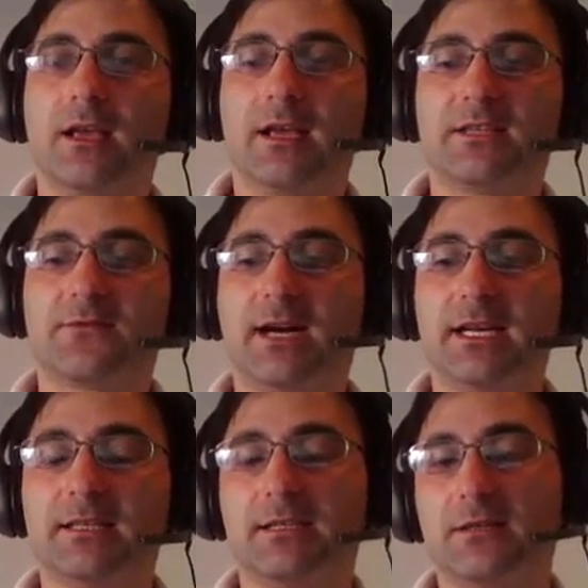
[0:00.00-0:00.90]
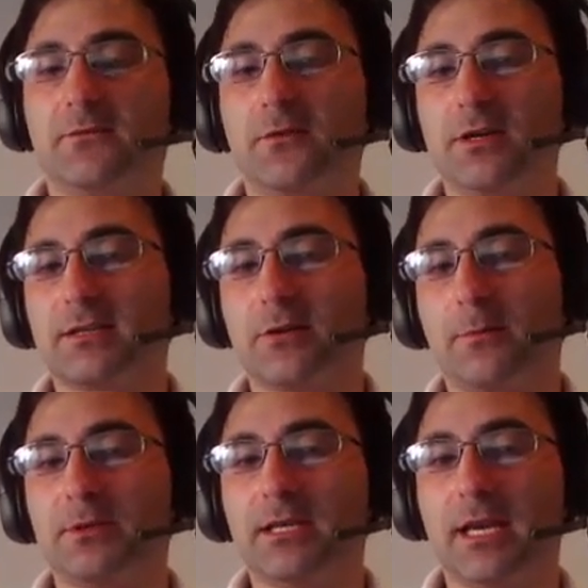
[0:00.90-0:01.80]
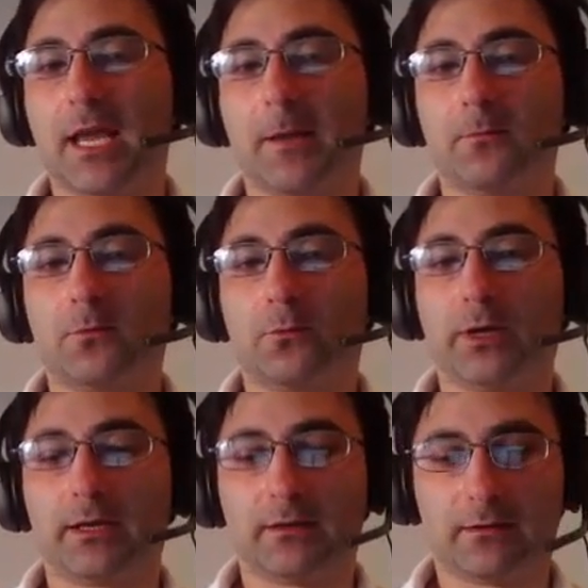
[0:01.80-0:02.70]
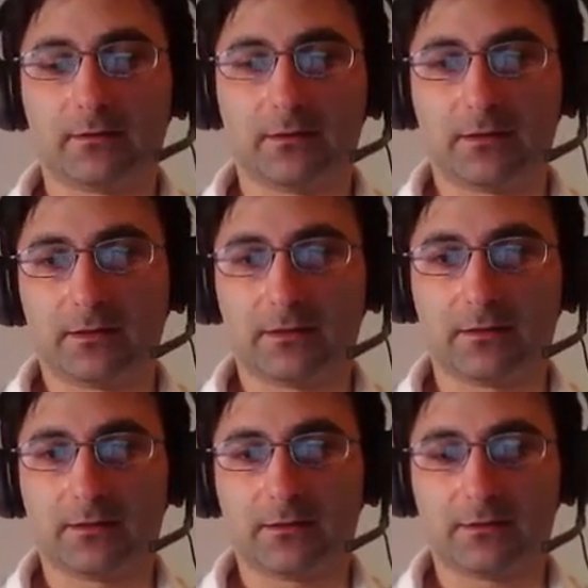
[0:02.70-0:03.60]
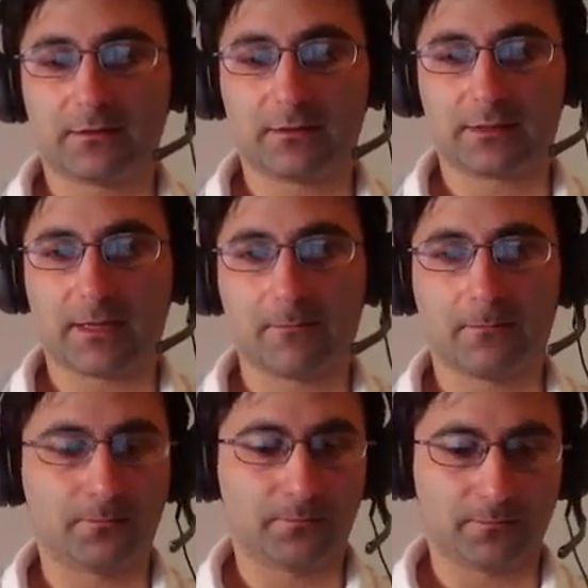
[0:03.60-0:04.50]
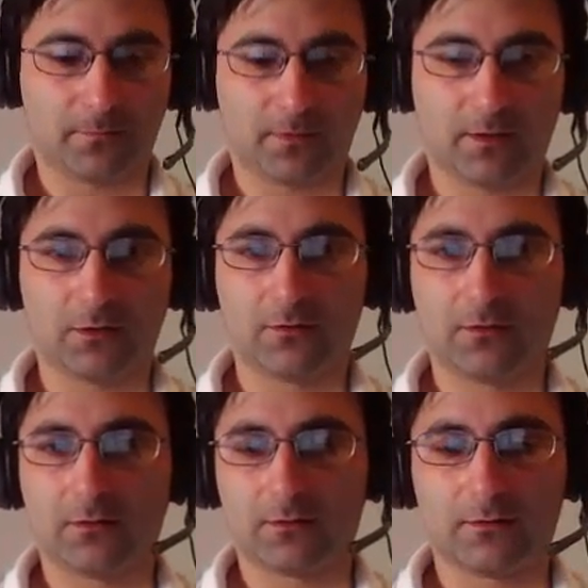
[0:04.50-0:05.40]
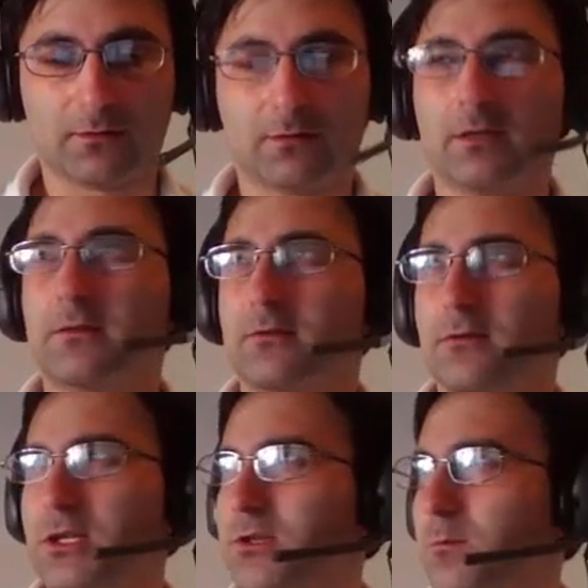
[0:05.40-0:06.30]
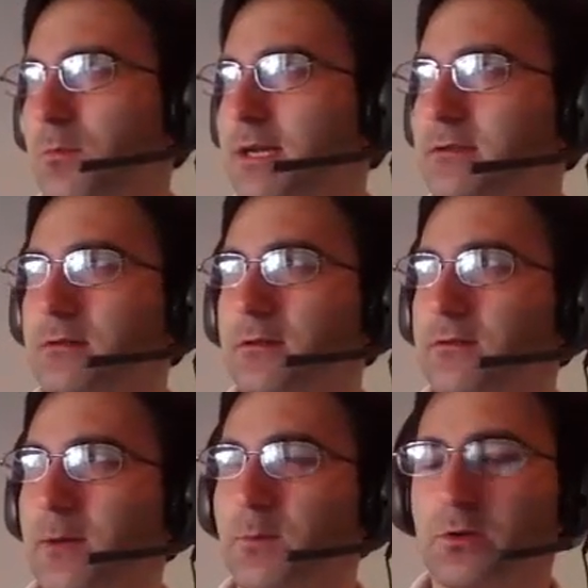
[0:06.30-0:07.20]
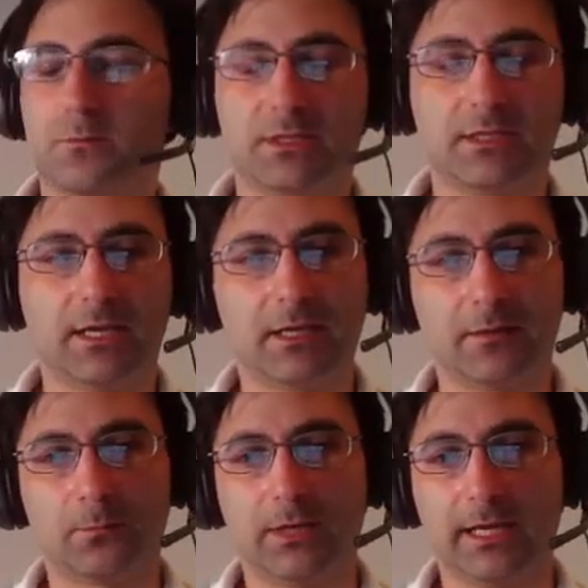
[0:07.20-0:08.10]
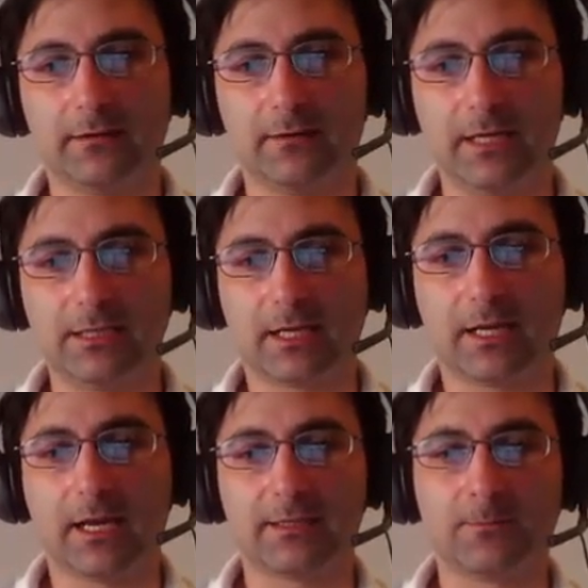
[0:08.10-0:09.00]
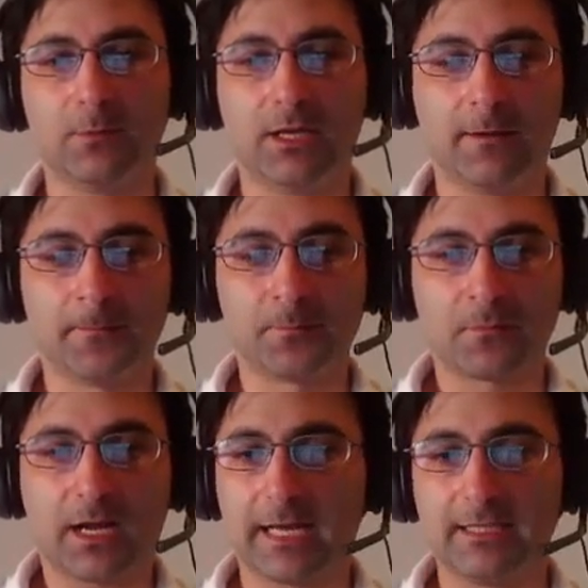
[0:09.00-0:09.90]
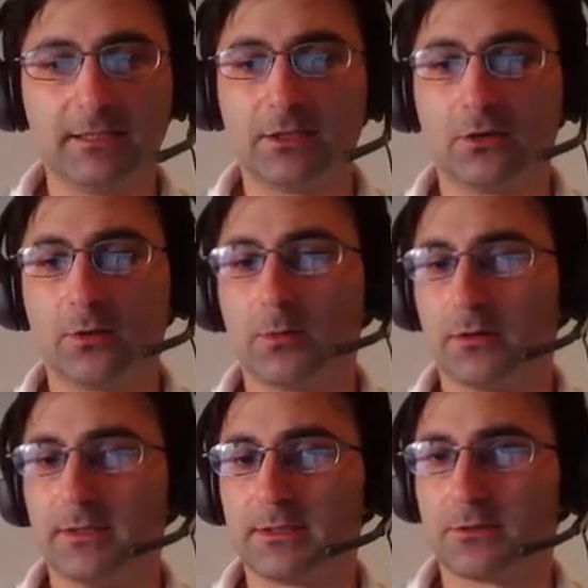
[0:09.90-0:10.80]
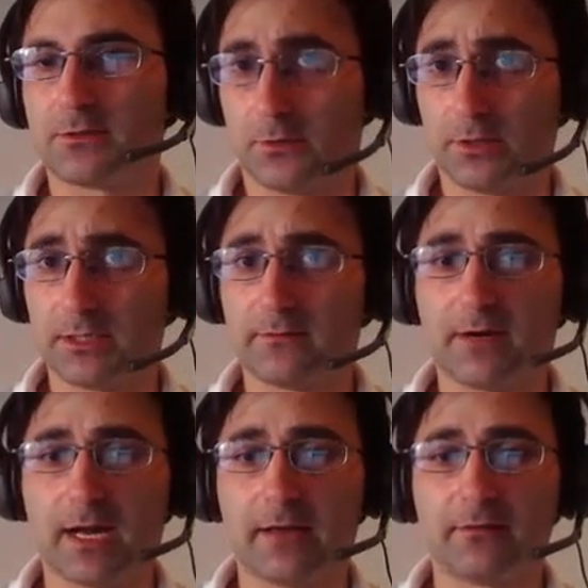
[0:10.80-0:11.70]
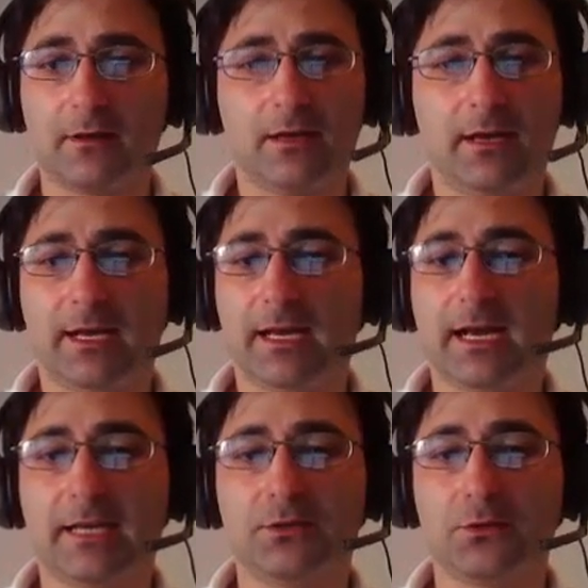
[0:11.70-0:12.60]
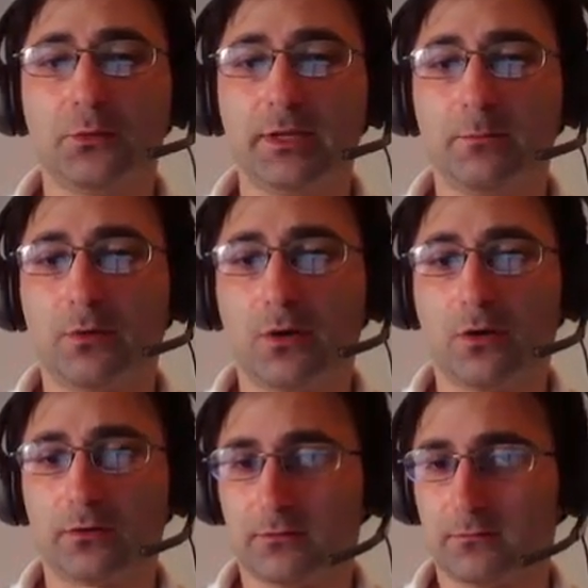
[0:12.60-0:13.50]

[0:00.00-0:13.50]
It's funny that in the first rapid game, when some international master, if I'm not mistaken, played this against me, I didn't know about this trick, queen d5, and I took with the pawn.